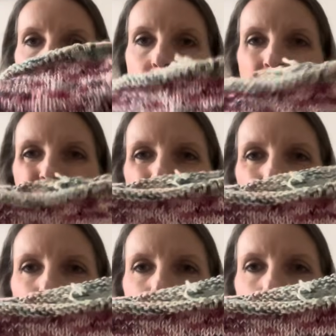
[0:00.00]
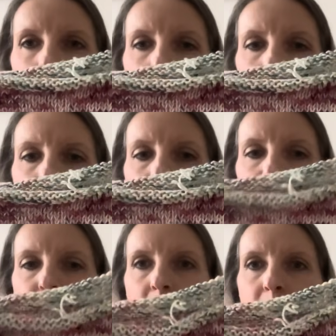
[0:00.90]
It's not showing up as
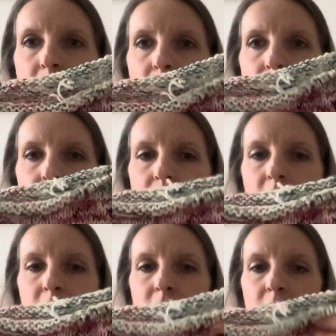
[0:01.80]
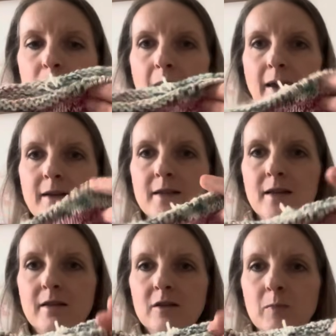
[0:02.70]
vibrant on the screen because the pinks in
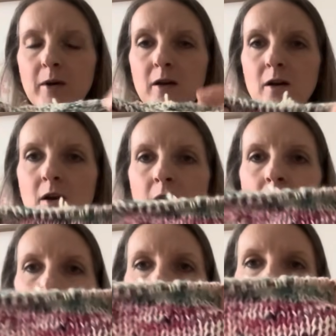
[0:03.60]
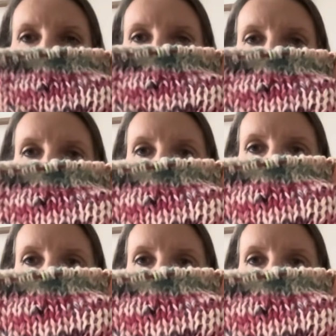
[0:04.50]
this bit are very pink as